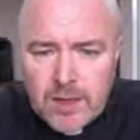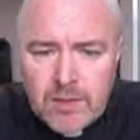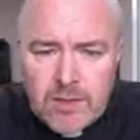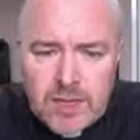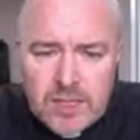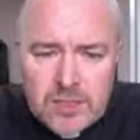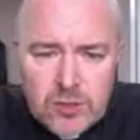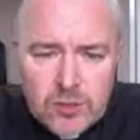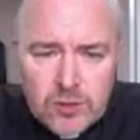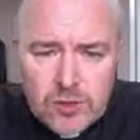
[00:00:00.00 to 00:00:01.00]
than it
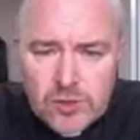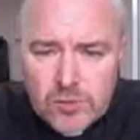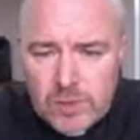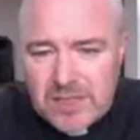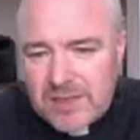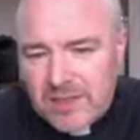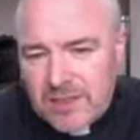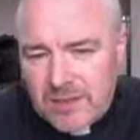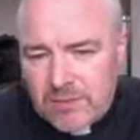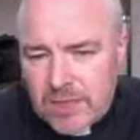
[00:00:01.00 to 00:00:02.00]
does with
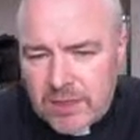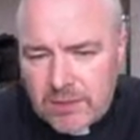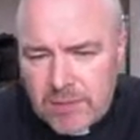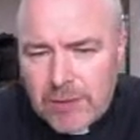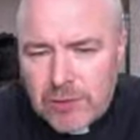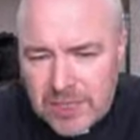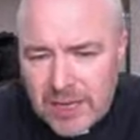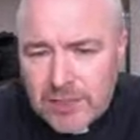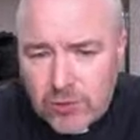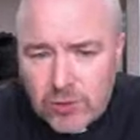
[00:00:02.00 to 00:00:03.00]

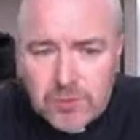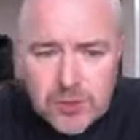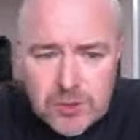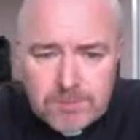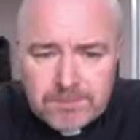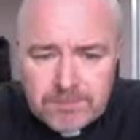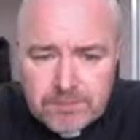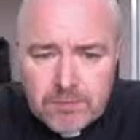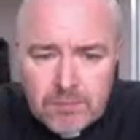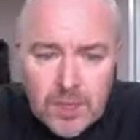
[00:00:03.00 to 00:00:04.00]
outside groups.
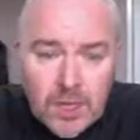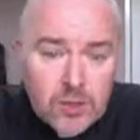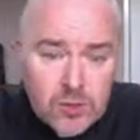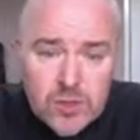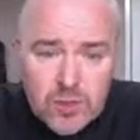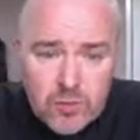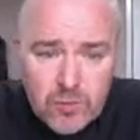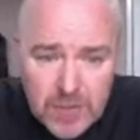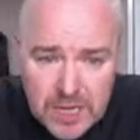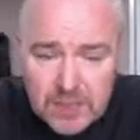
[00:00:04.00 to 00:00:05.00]
And so there's a
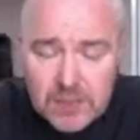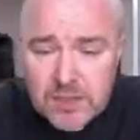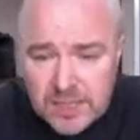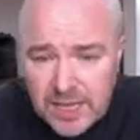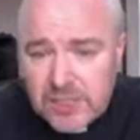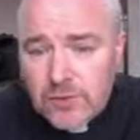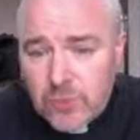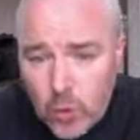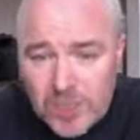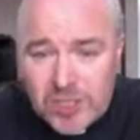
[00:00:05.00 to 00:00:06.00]
real set of
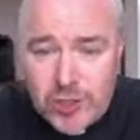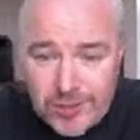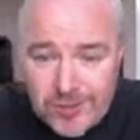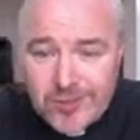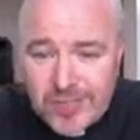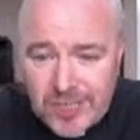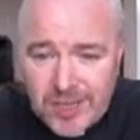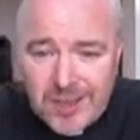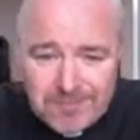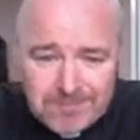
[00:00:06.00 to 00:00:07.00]
questions here.